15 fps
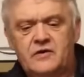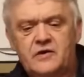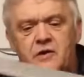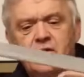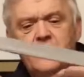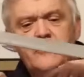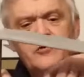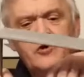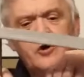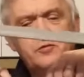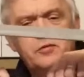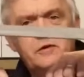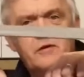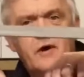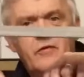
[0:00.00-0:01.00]
and then another
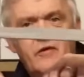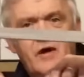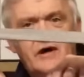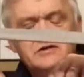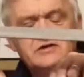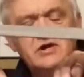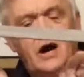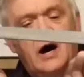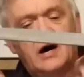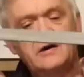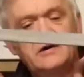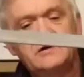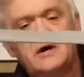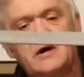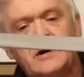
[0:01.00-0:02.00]
coupler on that
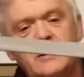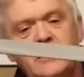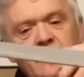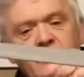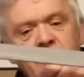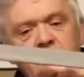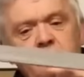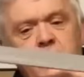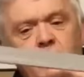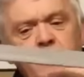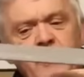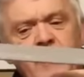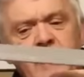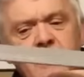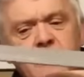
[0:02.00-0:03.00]
side, then you
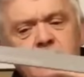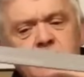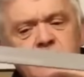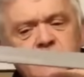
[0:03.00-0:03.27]
pop that